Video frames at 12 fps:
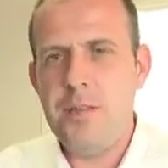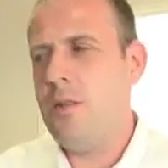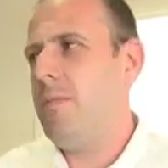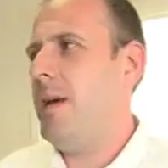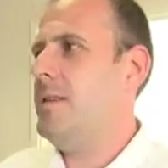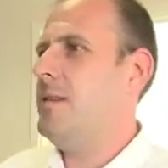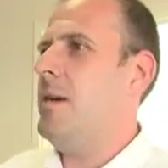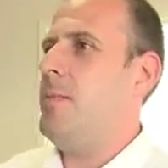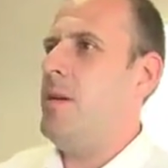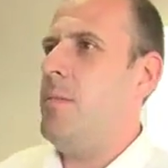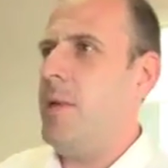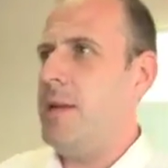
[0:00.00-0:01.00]
took place
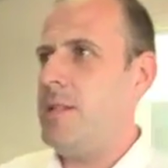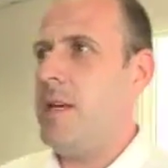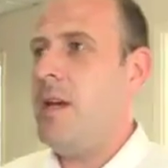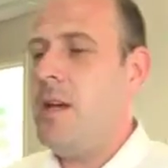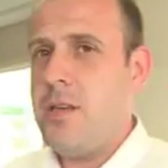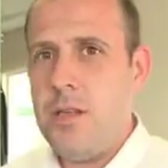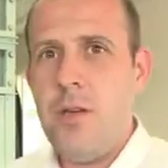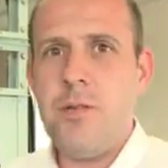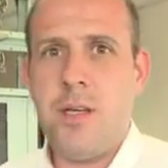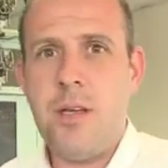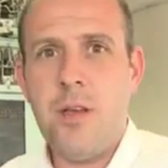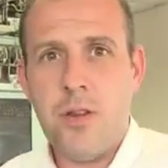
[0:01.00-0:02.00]
up here at Bletchley
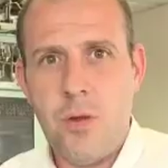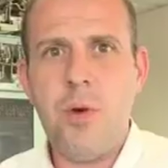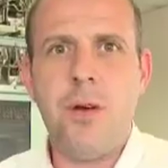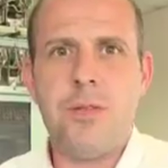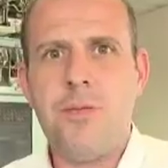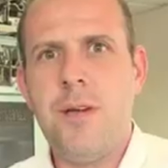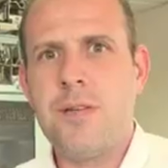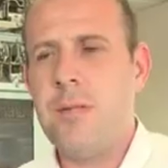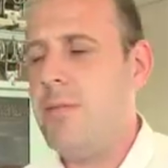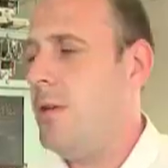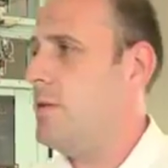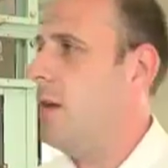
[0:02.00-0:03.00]
using the world's first
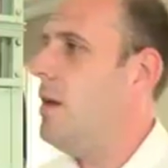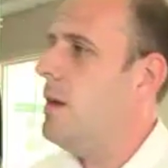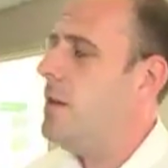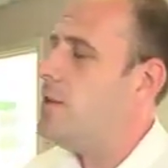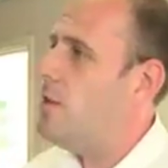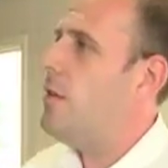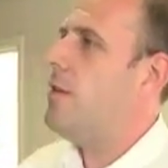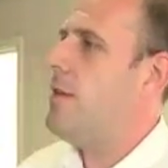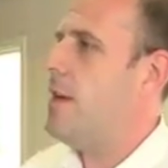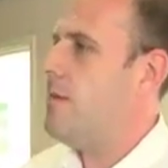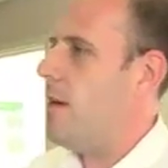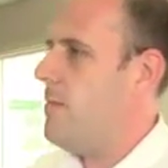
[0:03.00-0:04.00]
computer. John,
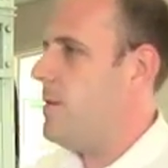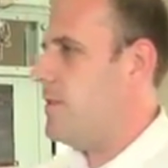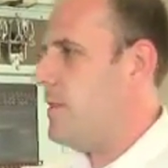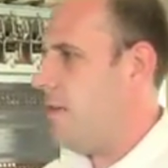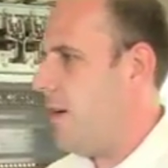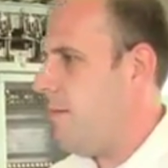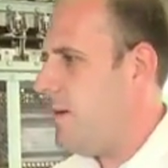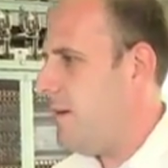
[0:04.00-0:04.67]
thank you very much for your time.